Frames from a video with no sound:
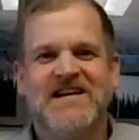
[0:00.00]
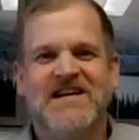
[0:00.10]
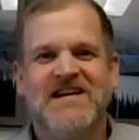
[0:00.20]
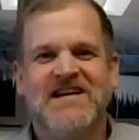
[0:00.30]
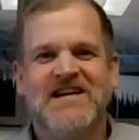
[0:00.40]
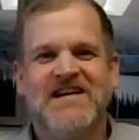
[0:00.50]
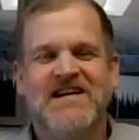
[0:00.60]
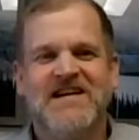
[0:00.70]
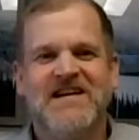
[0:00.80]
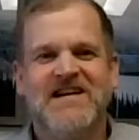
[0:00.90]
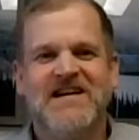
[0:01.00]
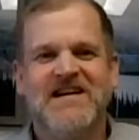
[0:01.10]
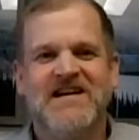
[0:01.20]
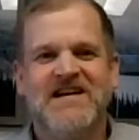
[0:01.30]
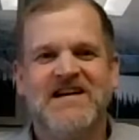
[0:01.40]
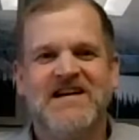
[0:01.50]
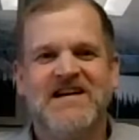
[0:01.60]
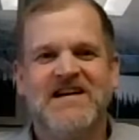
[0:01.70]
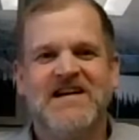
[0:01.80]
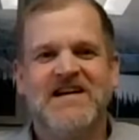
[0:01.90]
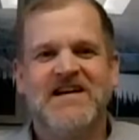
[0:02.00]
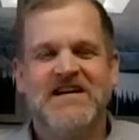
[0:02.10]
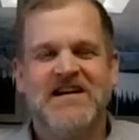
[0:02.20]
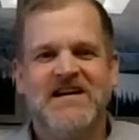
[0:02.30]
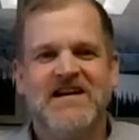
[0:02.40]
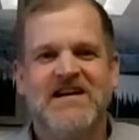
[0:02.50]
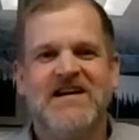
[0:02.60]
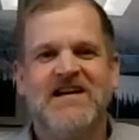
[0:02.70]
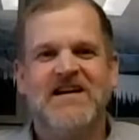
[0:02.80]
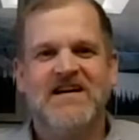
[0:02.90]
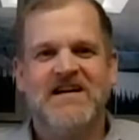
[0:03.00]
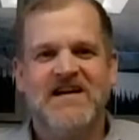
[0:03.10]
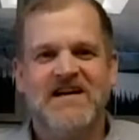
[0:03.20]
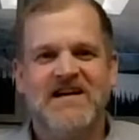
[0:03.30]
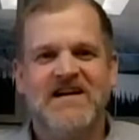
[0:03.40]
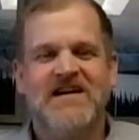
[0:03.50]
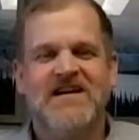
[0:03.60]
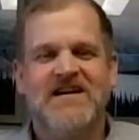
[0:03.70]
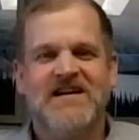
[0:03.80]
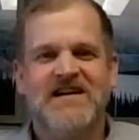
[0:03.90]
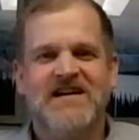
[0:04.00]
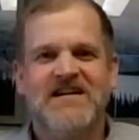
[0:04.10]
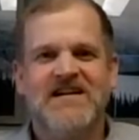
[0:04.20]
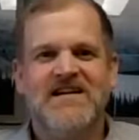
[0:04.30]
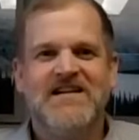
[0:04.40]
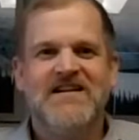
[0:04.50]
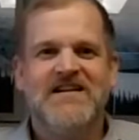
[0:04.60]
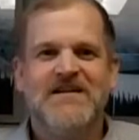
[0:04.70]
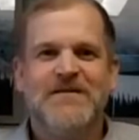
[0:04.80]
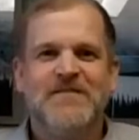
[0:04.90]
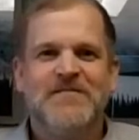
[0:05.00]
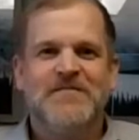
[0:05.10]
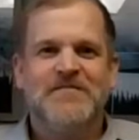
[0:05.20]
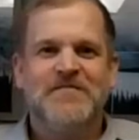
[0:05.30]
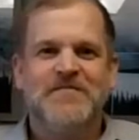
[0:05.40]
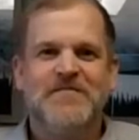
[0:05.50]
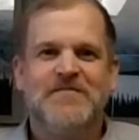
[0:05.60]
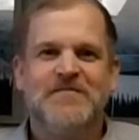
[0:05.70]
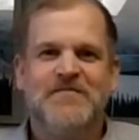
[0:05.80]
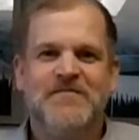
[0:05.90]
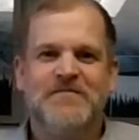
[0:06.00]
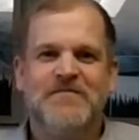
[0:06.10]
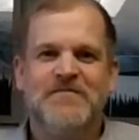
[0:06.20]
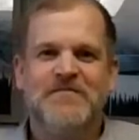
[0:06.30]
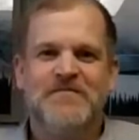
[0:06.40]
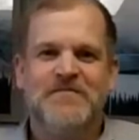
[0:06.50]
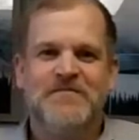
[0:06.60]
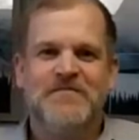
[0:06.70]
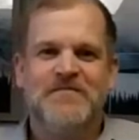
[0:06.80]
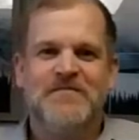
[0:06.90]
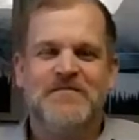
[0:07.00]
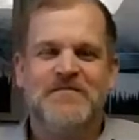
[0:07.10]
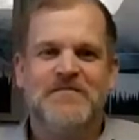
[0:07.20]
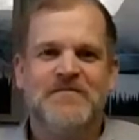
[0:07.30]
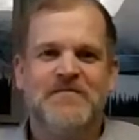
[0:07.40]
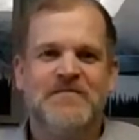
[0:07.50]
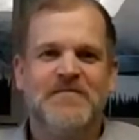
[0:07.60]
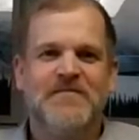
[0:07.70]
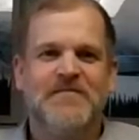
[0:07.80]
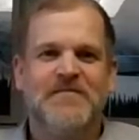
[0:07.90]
(not speaking)